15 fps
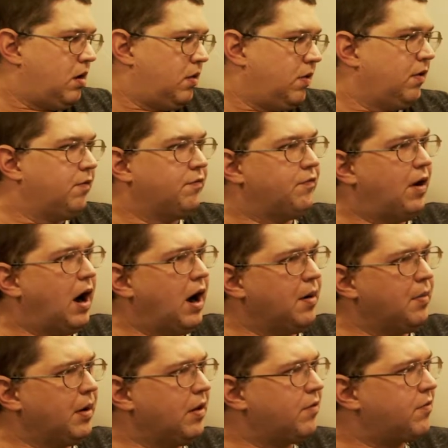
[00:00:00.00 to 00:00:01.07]
the
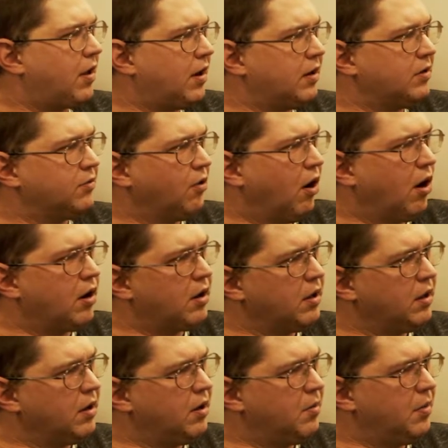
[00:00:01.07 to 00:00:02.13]
environment is kind of dark a
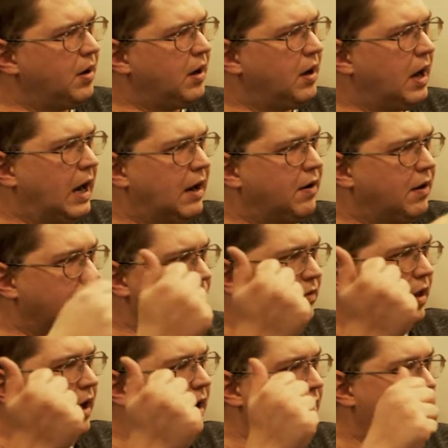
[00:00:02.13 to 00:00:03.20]
little bit. I have
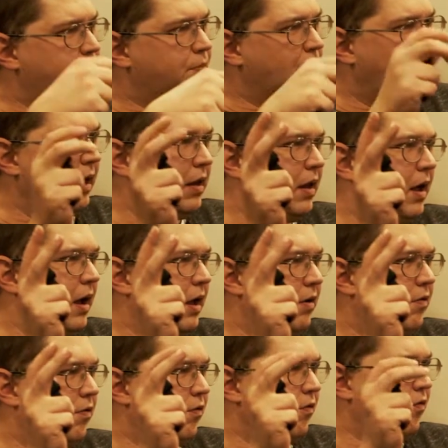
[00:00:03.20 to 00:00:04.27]
lights, bright
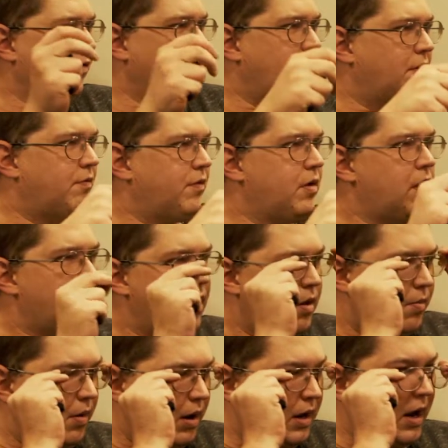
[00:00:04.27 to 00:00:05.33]
lights and stuff.
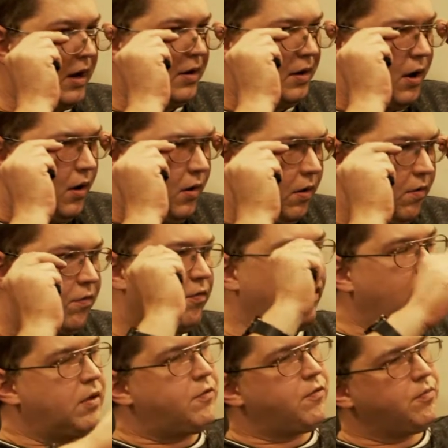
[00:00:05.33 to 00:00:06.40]
I kind of notice,
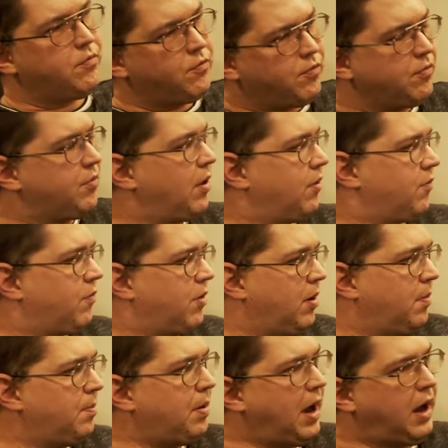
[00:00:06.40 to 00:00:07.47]
like, sometimes when
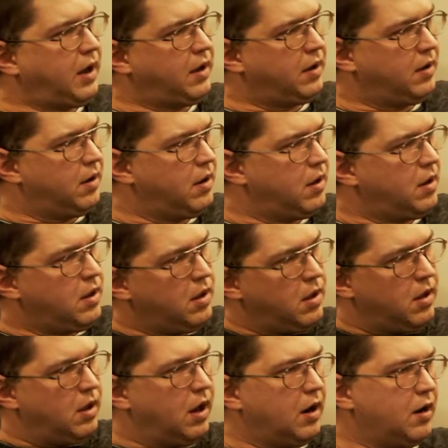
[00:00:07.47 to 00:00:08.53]
I'm painting,
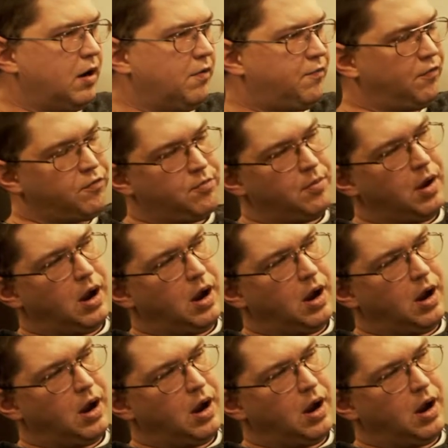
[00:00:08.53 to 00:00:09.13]
I don't know if it's my